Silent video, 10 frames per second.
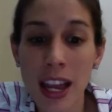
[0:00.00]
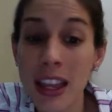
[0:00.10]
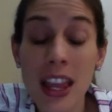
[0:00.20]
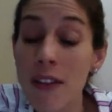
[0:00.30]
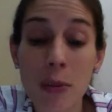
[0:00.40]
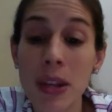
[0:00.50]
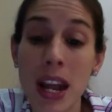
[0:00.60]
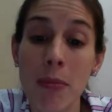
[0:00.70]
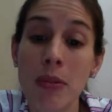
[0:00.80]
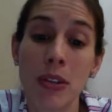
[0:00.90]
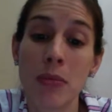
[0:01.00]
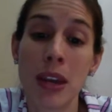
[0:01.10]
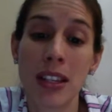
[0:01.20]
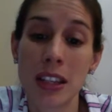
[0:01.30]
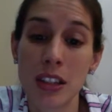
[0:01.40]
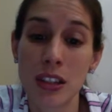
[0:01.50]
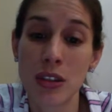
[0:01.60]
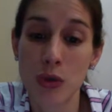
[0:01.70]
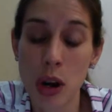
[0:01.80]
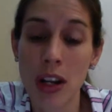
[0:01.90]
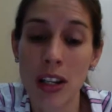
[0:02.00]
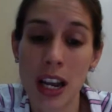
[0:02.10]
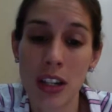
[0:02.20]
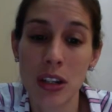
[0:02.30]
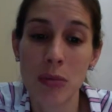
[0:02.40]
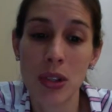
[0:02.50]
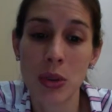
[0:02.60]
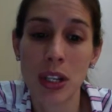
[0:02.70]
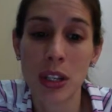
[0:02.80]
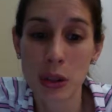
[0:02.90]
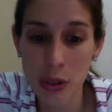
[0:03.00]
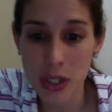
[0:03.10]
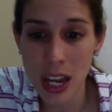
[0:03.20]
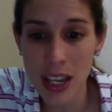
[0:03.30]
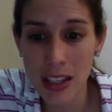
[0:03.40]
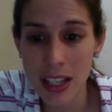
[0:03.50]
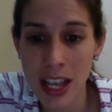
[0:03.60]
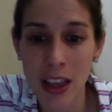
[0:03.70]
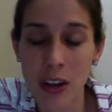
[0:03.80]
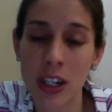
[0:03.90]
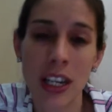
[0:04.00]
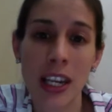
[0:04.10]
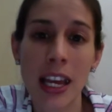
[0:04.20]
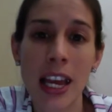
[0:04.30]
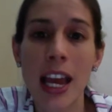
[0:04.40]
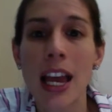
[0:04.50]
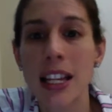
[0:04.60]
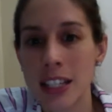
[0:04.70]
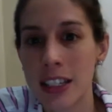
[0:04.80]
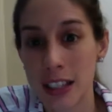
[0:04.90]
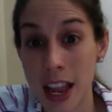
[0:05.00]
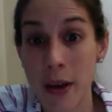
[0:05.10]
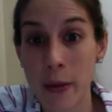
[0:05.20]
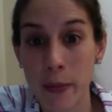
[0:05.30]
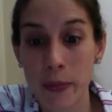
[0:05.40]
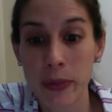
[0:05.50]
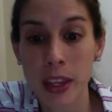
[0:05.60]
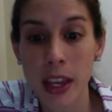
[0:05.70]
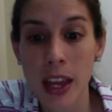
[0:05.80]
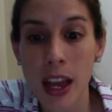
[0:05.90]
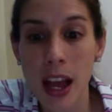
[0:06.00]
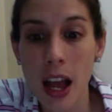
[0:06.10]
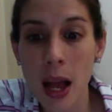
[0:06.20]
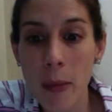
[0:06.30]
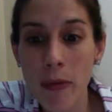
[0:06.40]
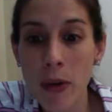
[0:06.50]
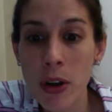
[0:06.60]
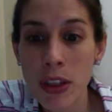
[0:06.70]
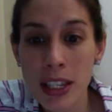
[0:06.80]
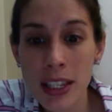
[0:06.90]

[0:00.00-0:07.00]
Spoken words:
I had never been able to make such a strong connection between neuroscience and learning until now. From this